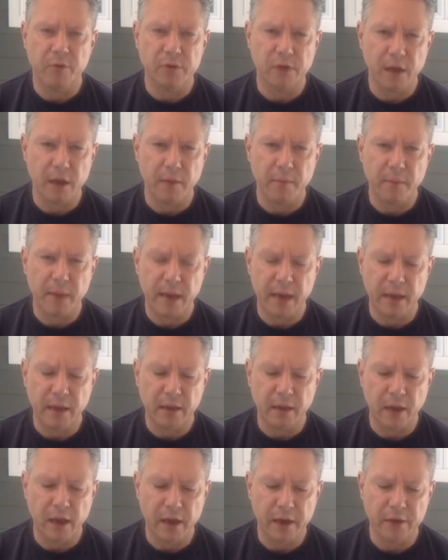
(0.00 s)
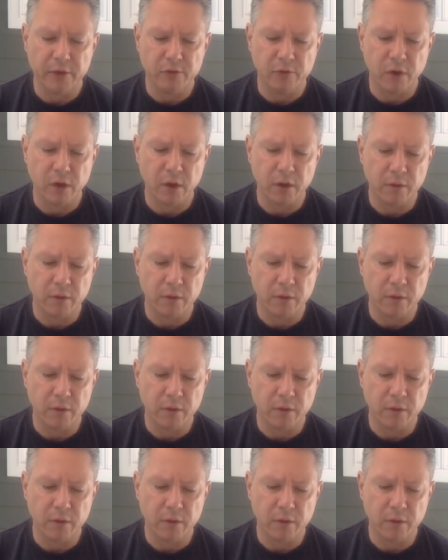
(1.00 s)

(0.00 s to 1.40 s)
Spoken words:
is not a mainline drug.